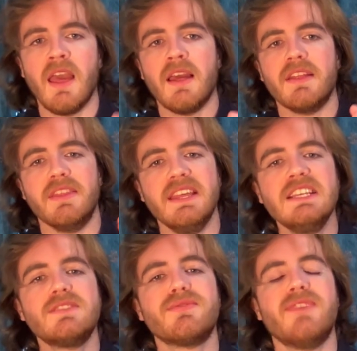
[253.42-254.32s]

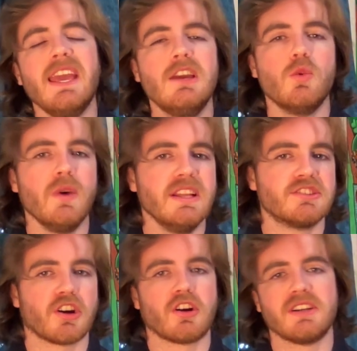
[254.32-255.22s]
These fake wins
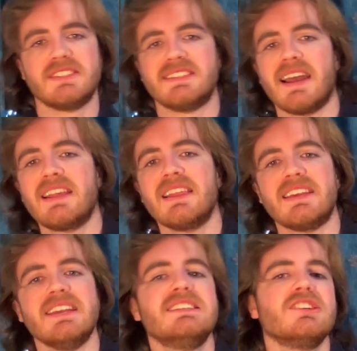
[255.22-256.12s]
are exactly like
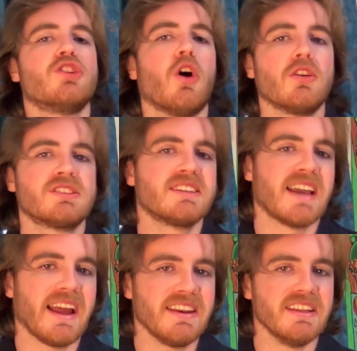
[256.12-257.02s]
eating cotton
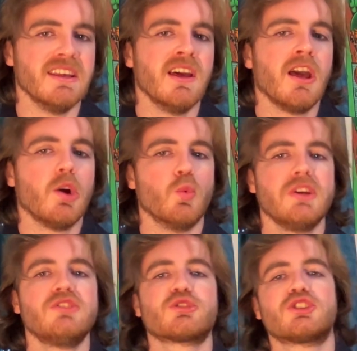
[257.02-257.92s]
candy when
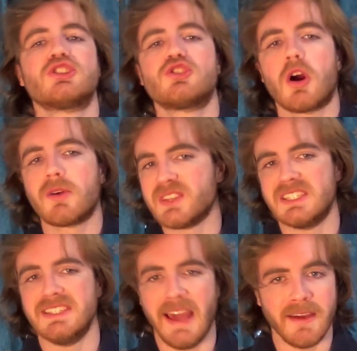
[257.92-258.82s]
you're starving to
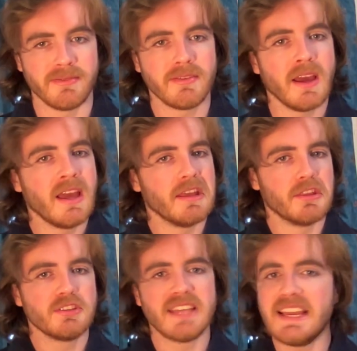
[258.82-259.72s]
death.
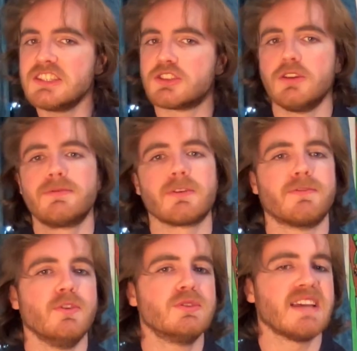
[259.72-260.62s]
They'll taste good for a
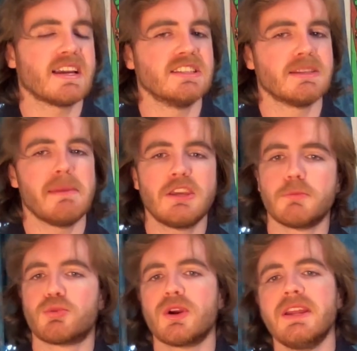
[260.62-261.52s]
few seconds and make your
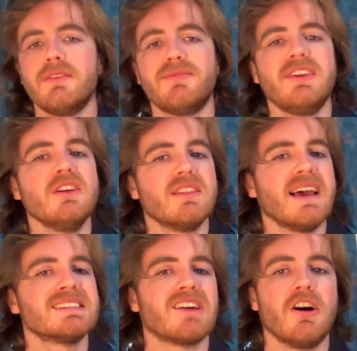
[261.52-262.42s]
brain feel
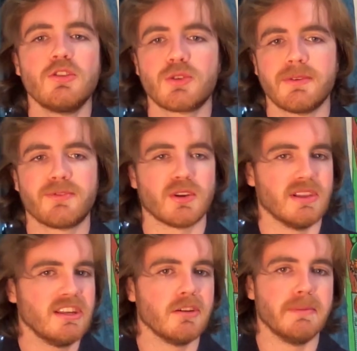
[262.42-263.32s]
less hungry for a
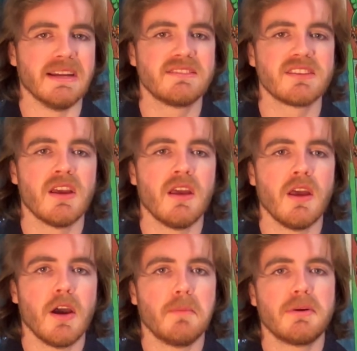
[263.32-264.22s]
little bit,
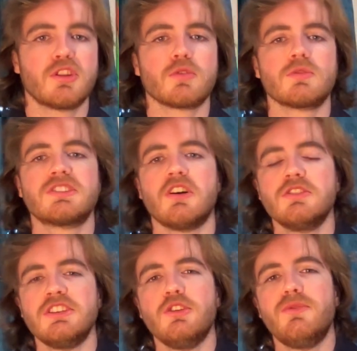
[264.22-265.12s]
but they'll
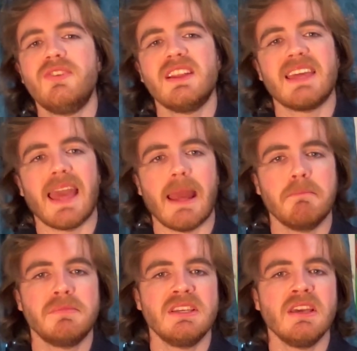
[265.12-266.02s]
result in you feeling
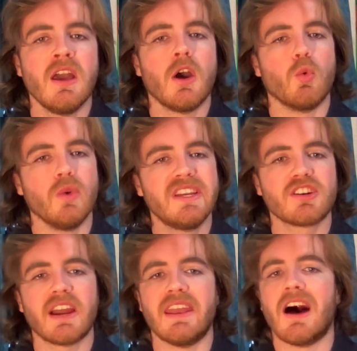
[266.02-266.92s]
empty, weaker,
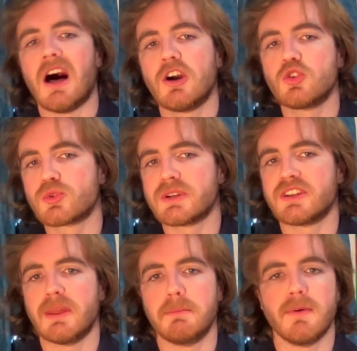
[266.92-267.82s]
and hungrier
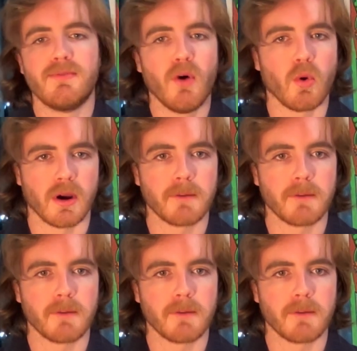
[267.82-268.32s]
than before.